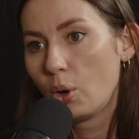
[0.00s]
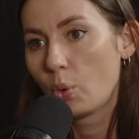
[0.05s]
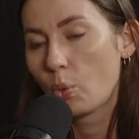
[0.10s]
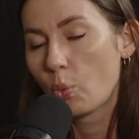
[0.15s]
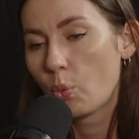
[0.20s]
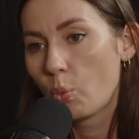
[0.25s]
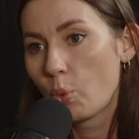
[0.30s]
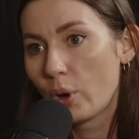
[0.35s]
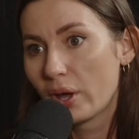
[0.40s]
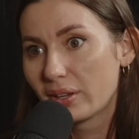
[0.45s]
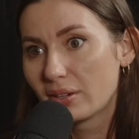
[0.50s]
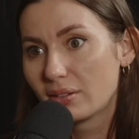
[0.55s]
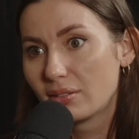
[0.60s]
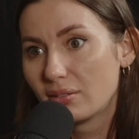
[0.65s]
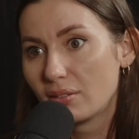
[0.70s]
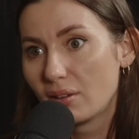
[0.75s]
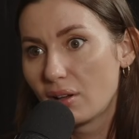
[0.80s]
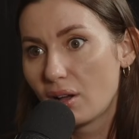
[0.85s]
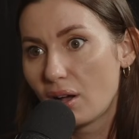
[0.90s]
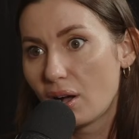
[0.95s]
what
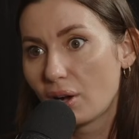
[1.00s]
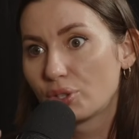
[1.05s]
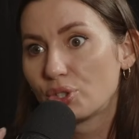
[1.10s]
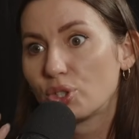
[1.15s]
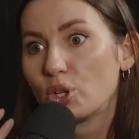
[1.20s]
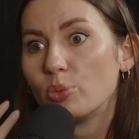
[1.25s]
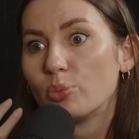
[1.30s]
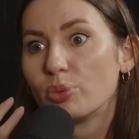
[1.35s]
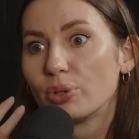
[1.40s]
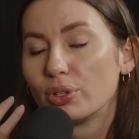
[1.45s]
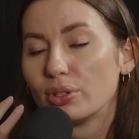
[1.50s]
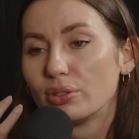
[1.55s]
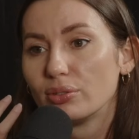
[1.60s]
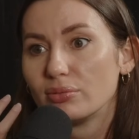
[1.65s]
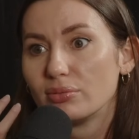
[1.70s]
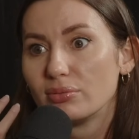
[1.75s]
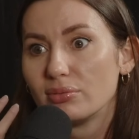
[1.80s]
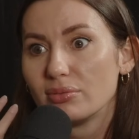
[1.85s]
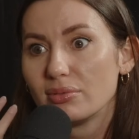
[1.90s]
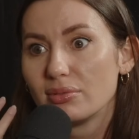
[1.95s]
October
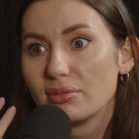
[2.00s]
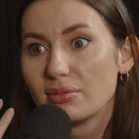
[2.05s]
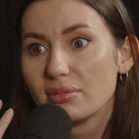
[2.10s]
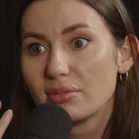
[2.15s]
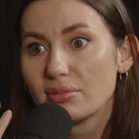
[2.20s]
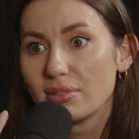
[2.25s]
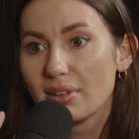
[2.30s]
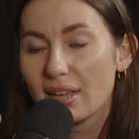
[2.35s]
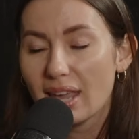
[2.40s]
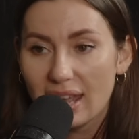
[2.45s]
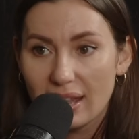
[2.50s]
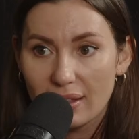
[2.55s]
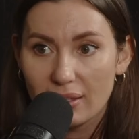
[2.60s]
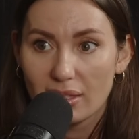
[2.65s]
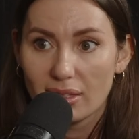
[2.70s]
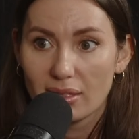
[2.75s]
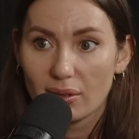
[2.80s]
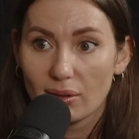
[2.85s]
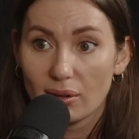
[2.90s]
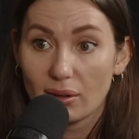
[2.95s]
8th
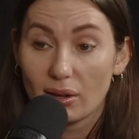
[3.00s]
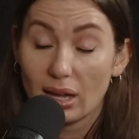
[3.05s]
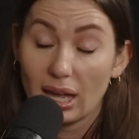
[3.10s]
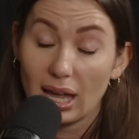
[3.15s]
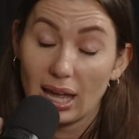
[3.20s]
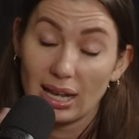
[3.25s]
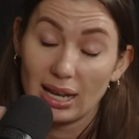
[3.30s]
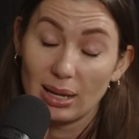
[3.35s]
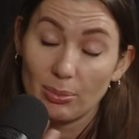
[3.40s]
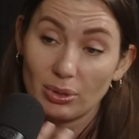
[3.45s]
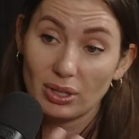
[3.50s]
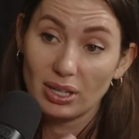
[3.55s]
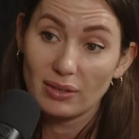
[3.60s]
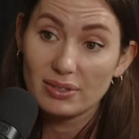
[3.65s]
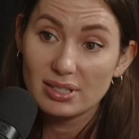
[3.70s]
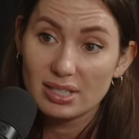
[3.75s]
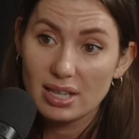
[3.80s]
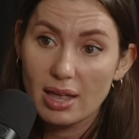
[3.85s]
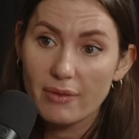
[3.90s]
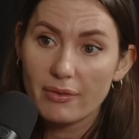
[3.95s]
and I believe
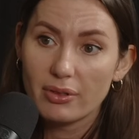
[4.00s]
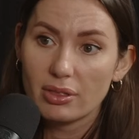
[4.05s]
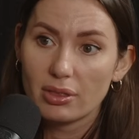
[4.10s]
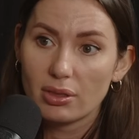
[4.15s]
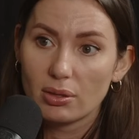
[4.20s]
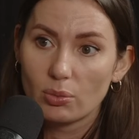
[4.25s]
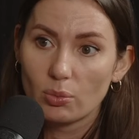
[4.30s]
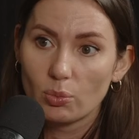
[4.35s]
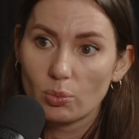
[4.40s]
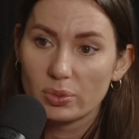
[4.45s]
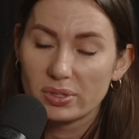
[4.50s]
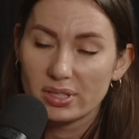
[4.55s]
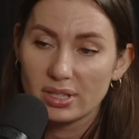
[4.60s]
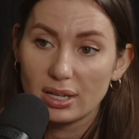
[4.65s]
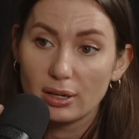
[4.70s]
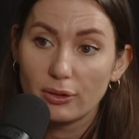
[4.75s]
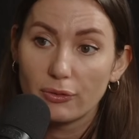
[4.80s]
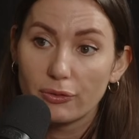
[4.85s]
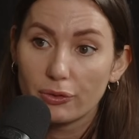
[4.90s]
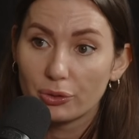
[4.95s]
7th was
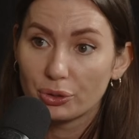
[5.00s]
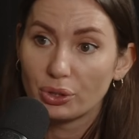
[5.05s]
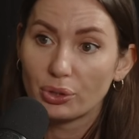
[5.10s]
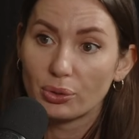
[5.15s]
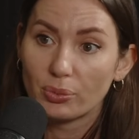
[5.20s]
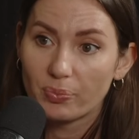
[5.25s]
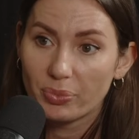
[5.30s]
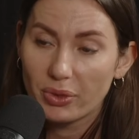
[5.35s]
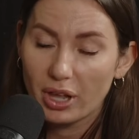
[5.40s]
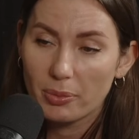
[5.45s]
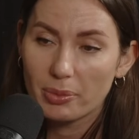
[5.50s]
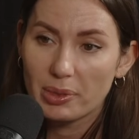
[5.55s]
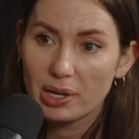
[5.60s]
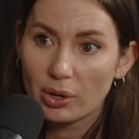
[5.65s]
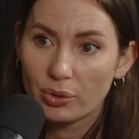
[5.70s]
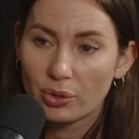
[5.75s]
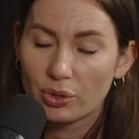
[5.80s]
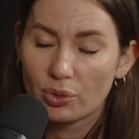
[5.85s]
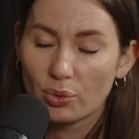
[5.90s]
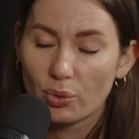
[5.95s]
like for you up there
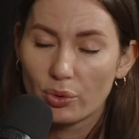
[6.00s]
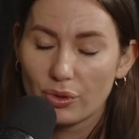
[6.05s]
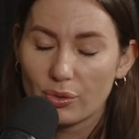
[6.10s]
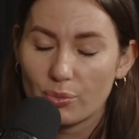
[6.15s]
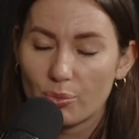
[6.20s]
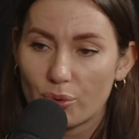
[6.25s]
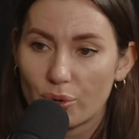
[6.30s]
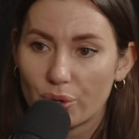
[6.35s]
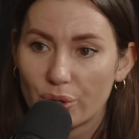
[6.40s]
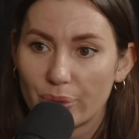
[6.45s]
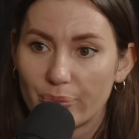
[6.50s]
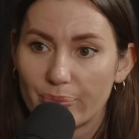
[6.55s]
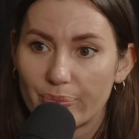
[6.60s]
on the northern border.